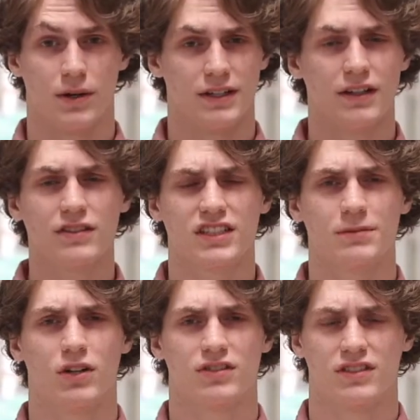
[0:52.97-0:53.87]
another
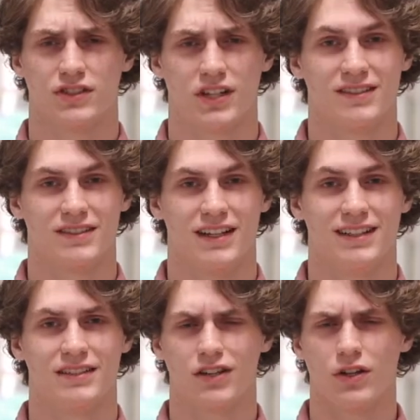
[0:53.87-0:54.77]
team hosting tryouts
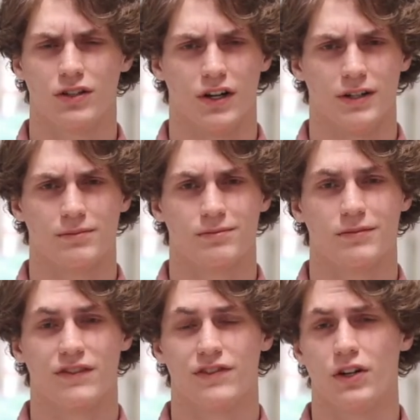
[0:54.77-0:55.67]
tonight is Color Guard.
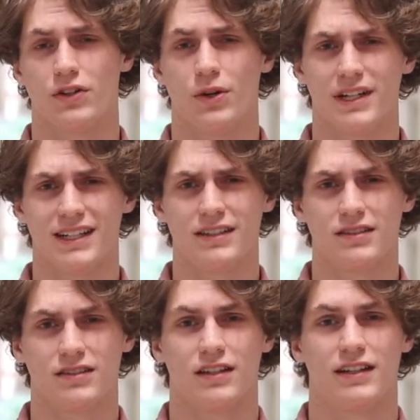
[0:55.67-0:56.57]
If you don't know what it
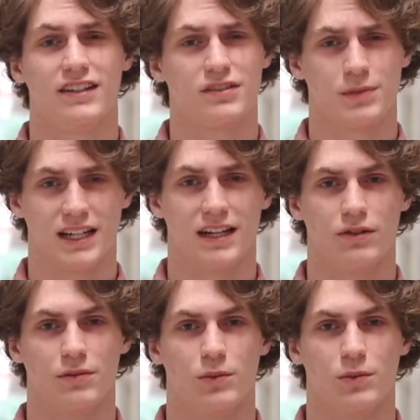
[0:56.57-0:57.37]
is, here's Michaela with